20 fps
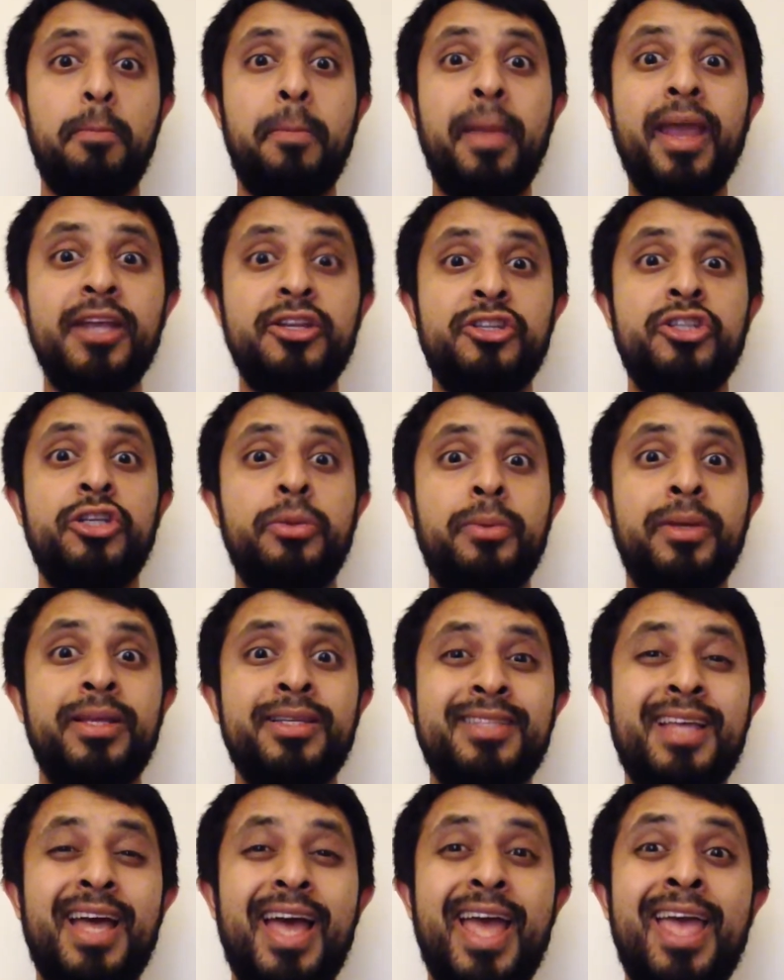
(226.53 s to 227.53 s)
make to you
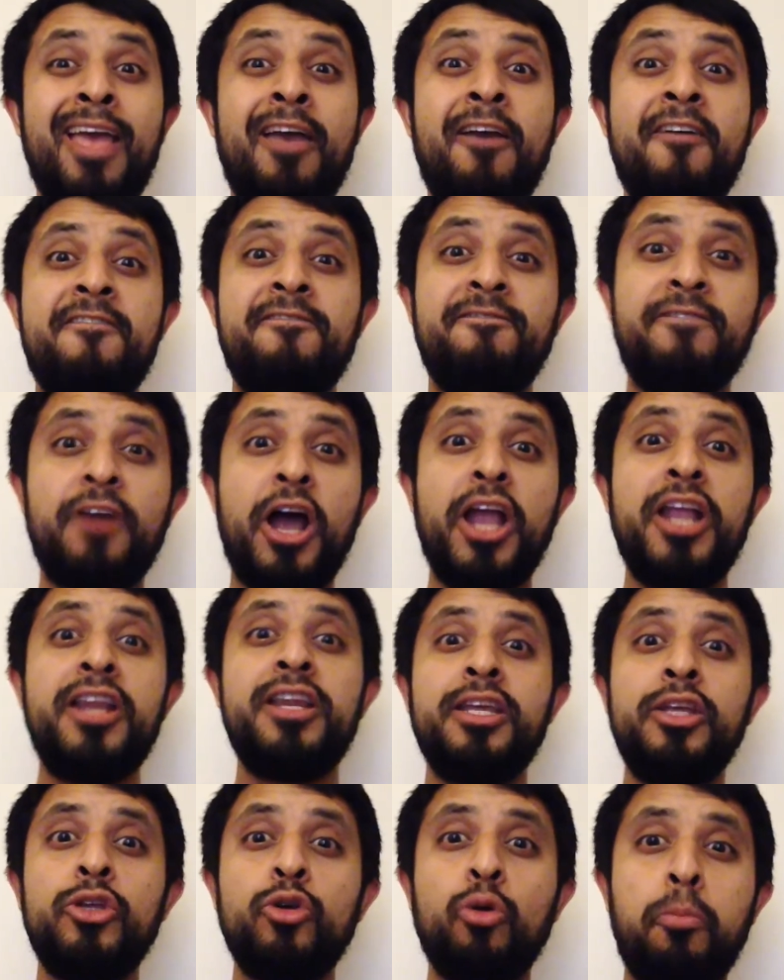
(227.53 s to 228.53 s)
is that
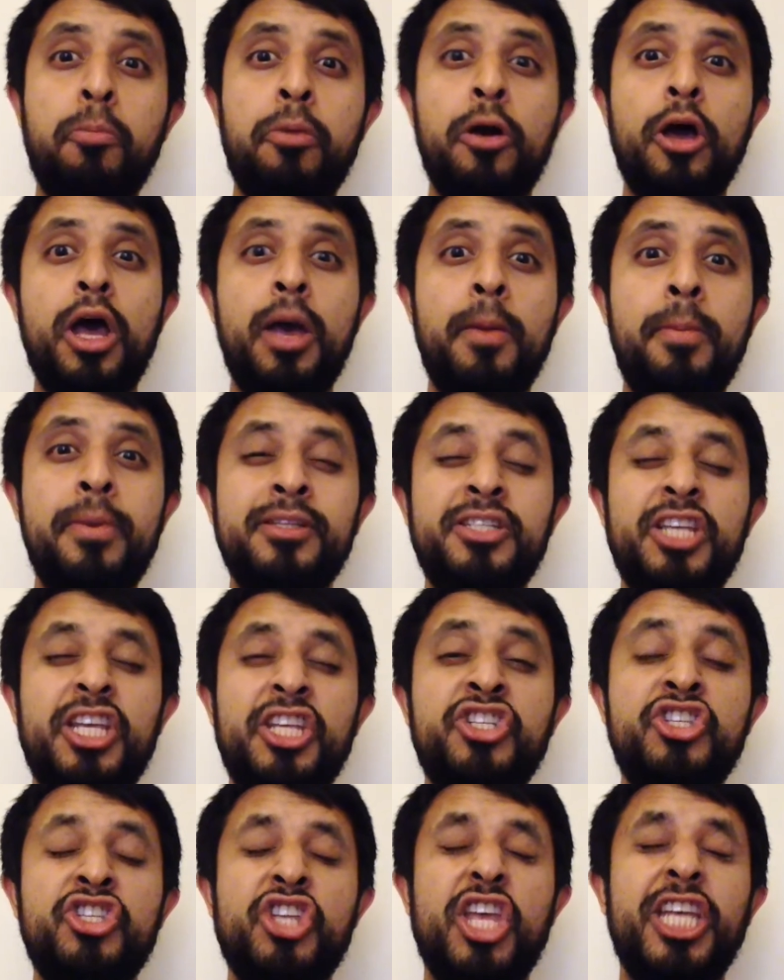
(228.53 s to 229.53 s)
finding your purpose is